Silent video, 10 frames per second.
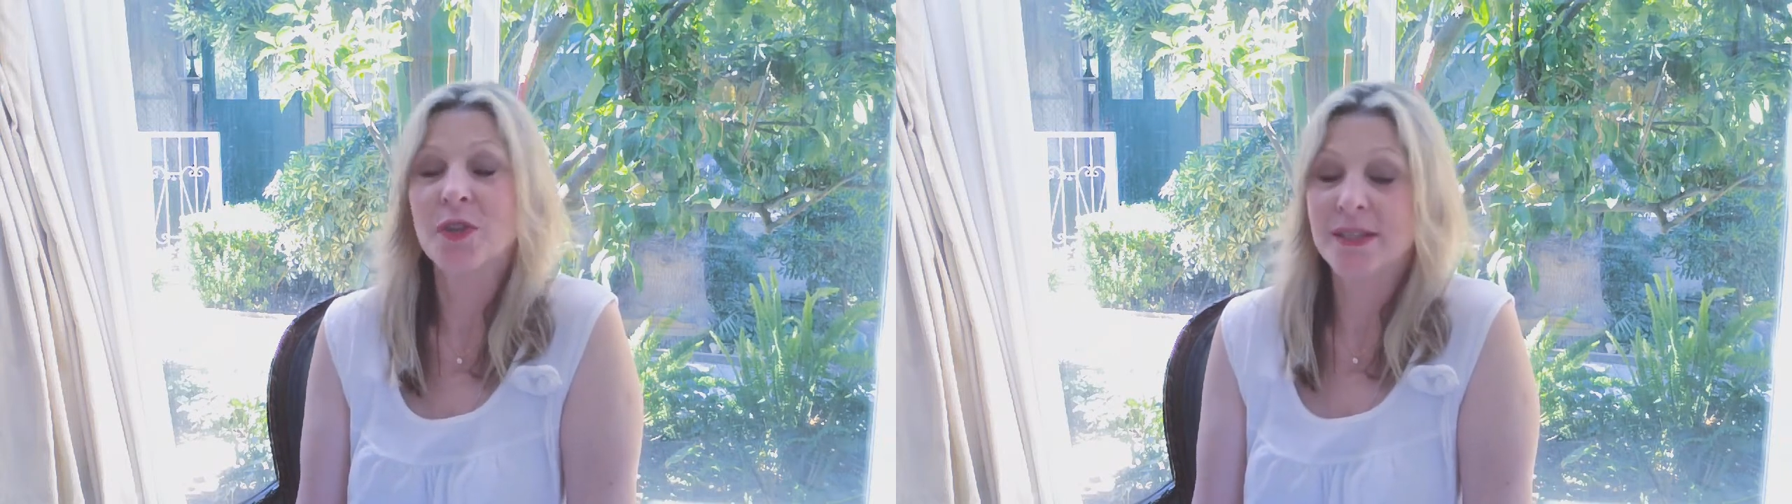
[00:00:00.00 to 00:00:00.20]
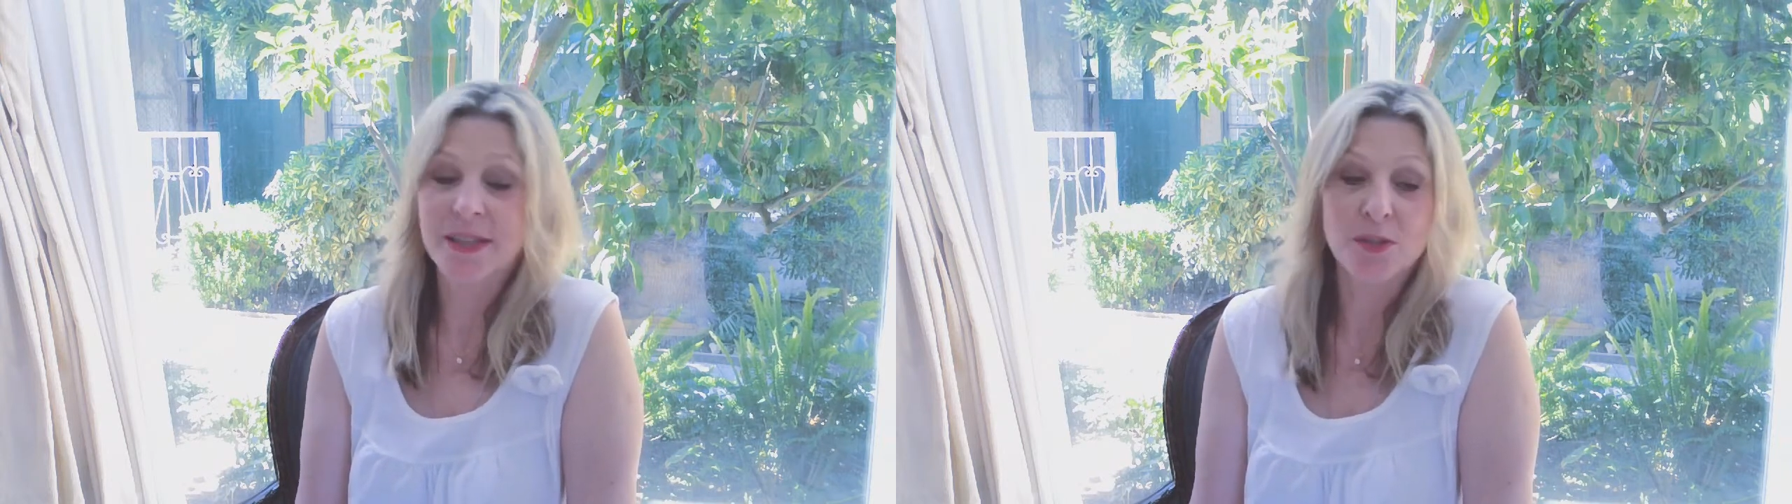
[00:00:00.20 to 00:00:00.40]

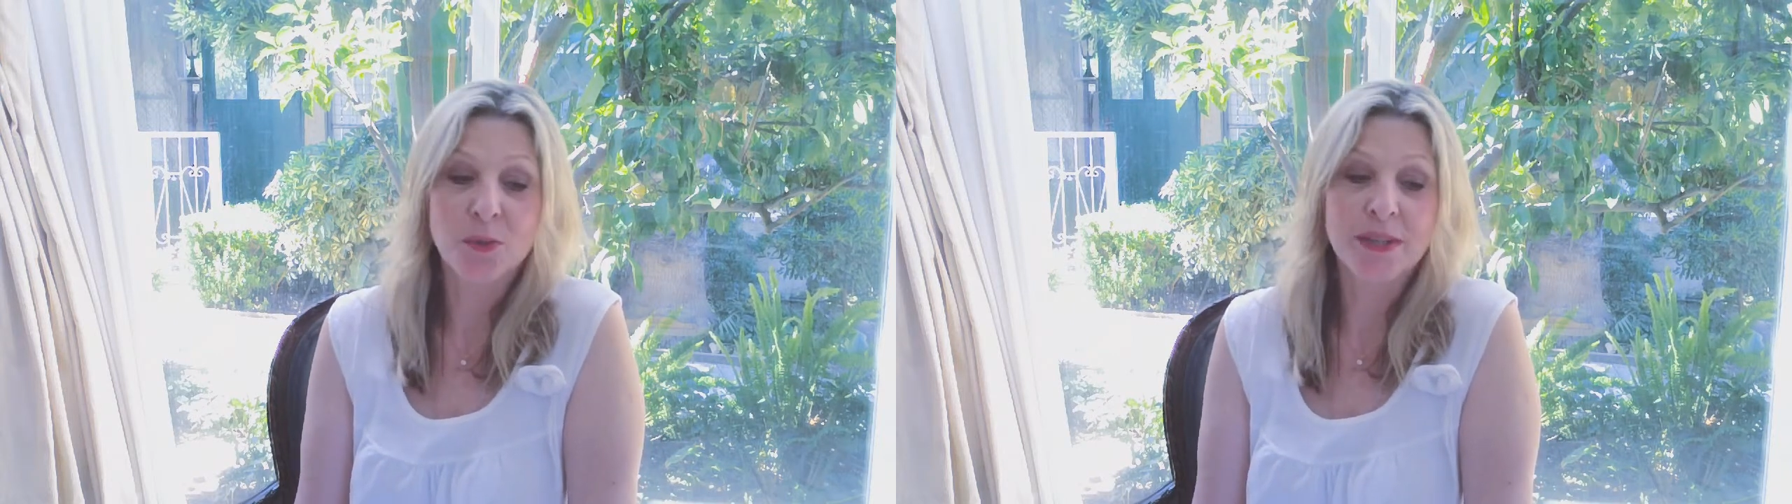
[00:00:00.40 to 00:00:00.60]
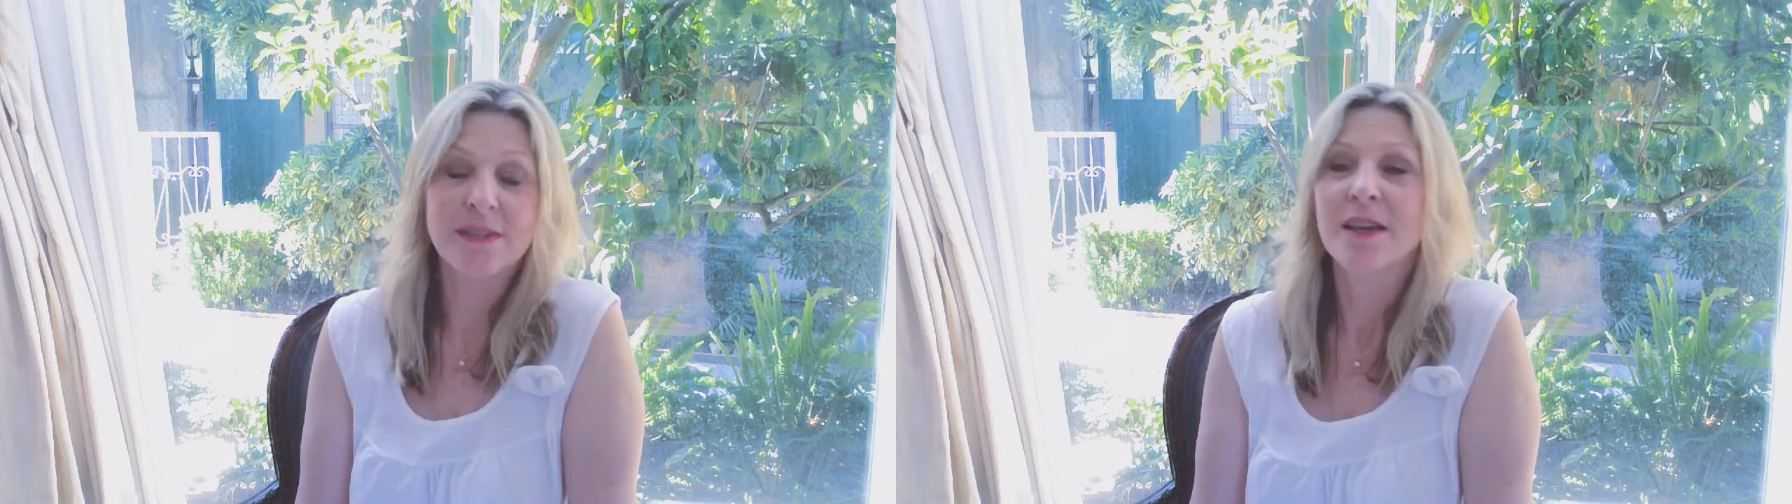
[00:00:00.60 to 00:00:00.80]
They said
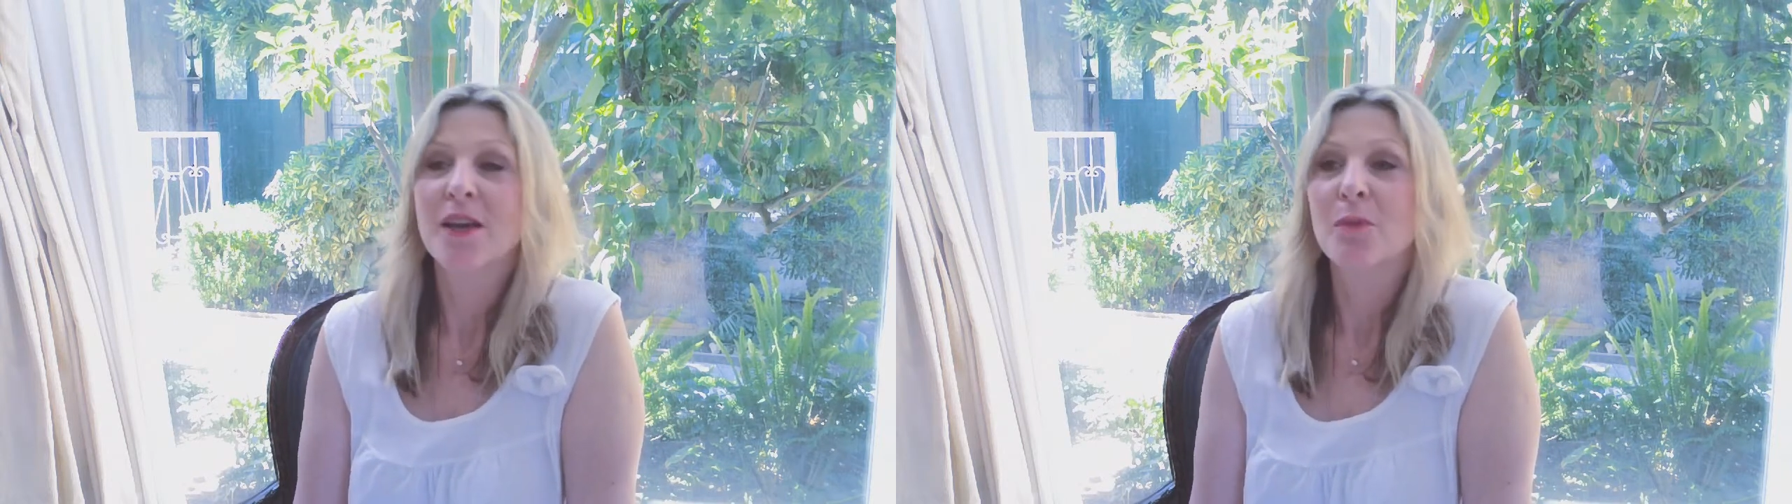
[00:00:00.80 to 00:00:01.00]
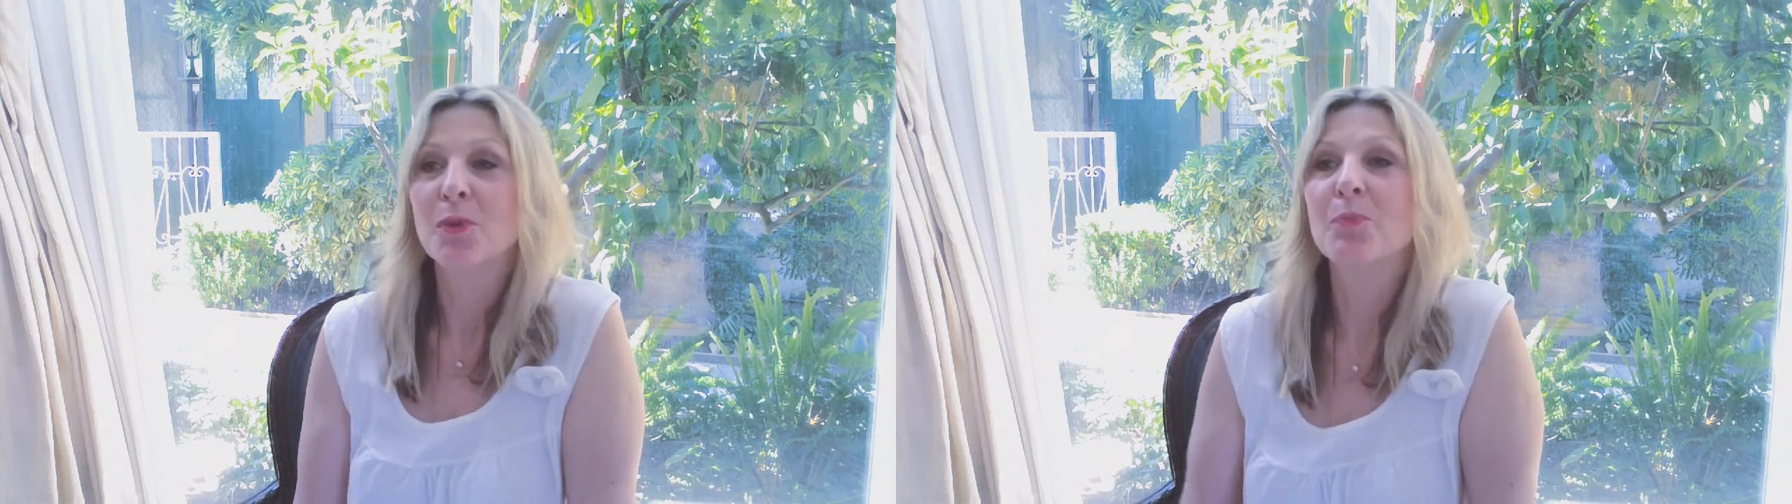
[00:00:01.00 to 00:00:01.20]
to us,
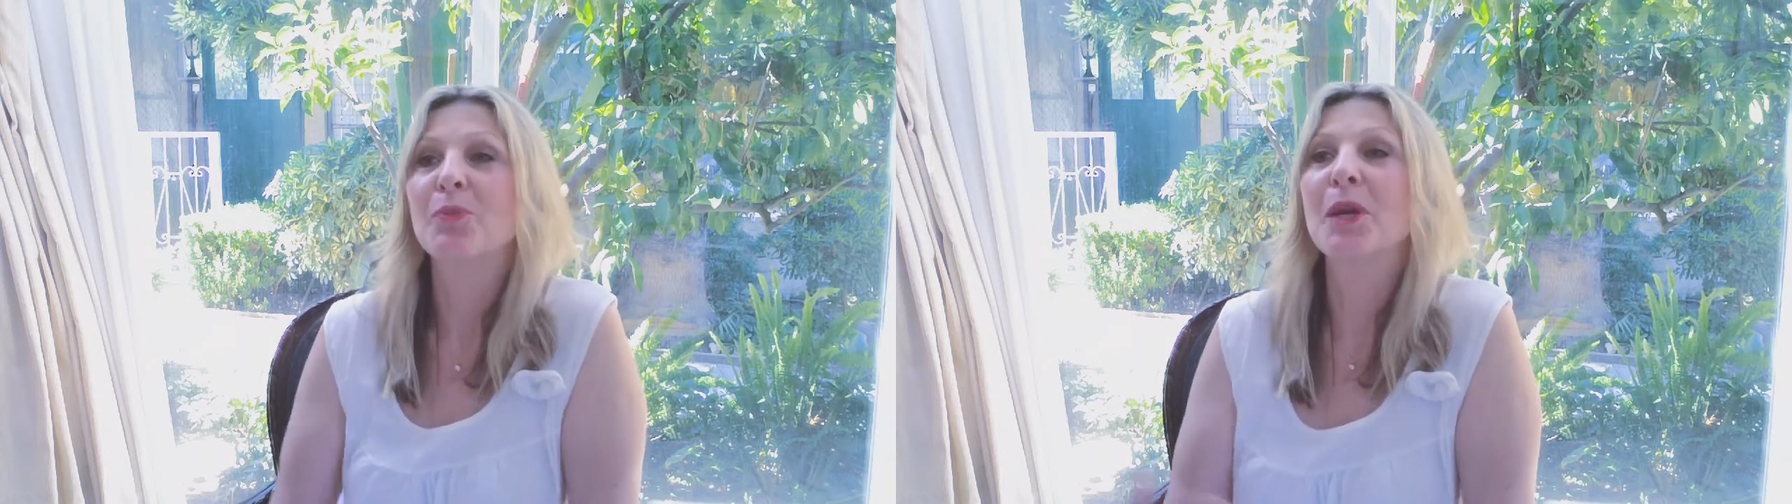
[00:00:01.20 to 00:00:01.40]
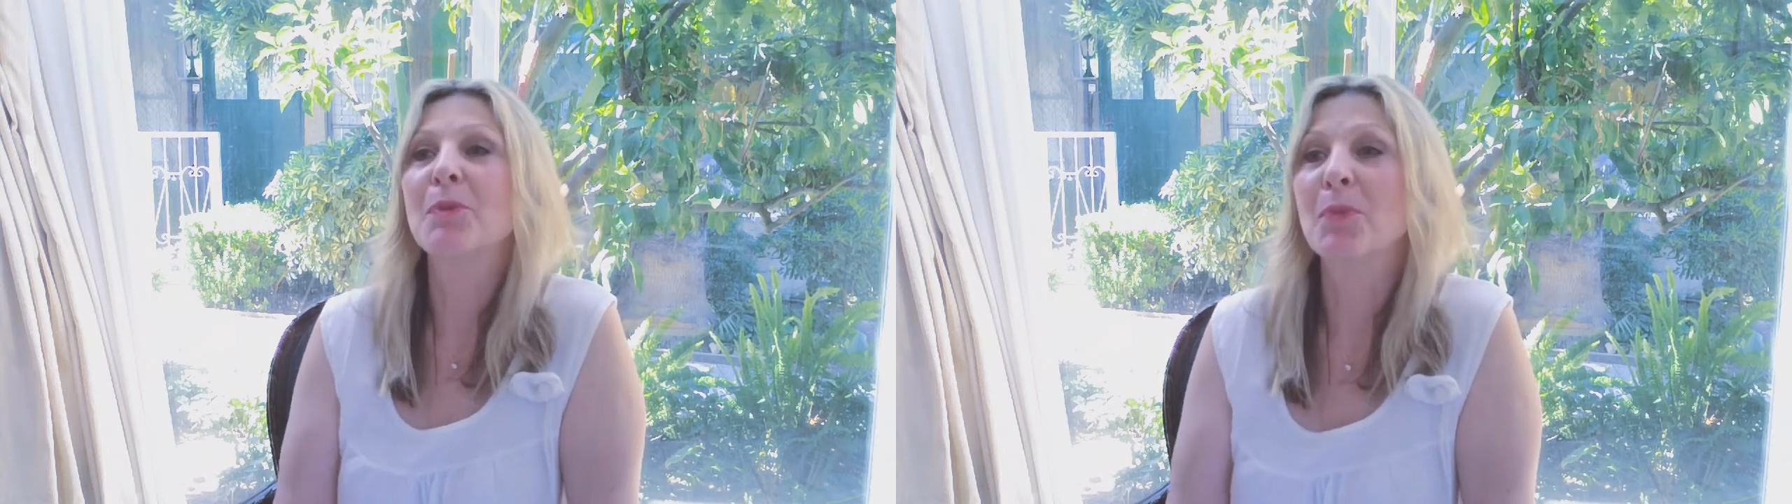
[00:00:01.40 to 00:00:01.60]

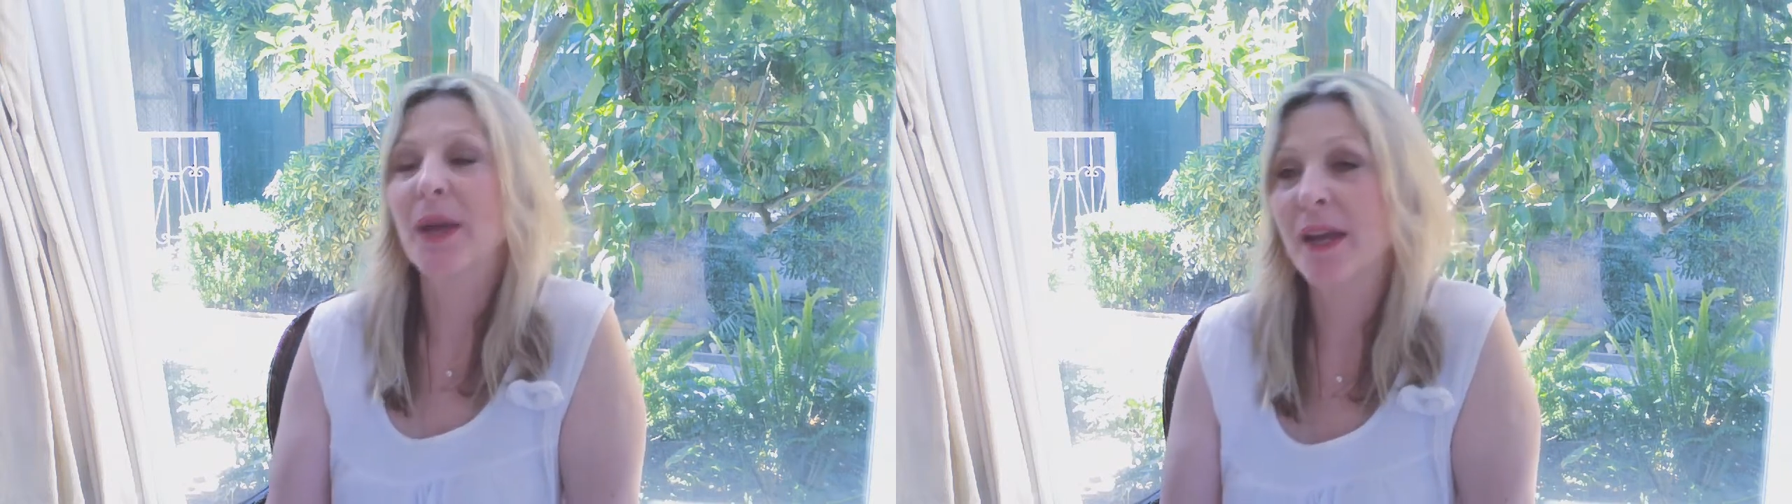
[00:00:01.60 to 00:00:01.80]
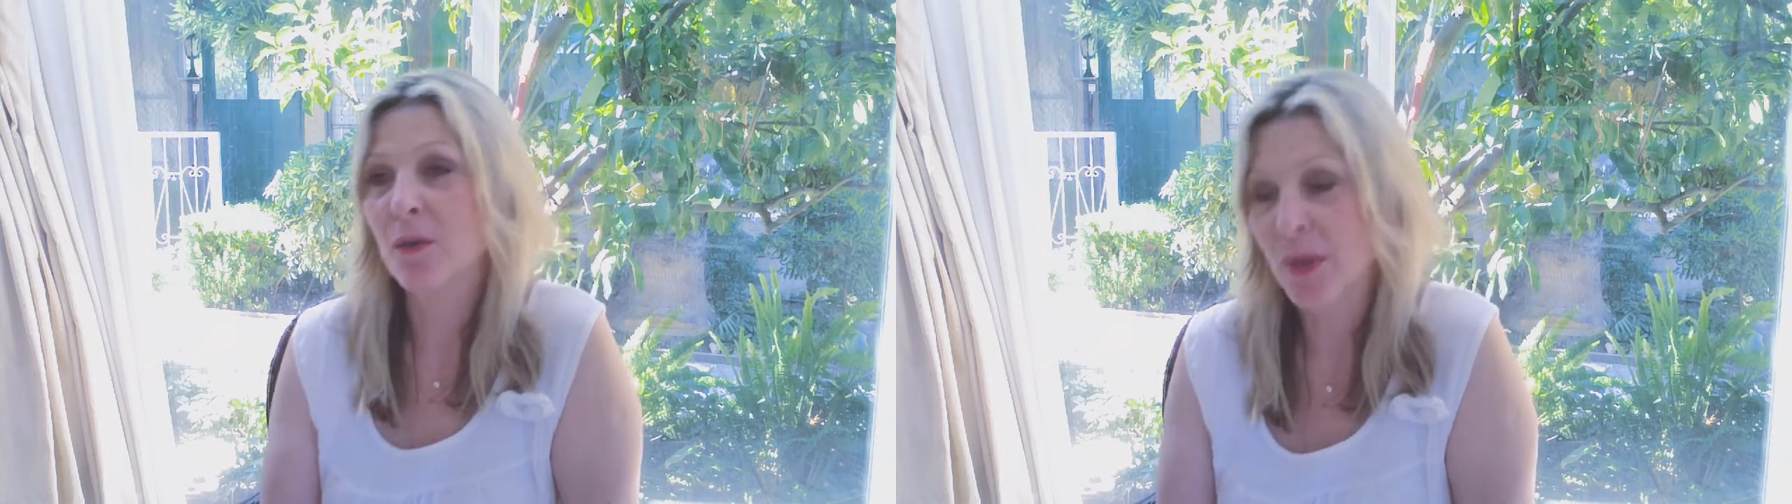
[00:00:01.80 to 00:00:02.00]
pre-prepare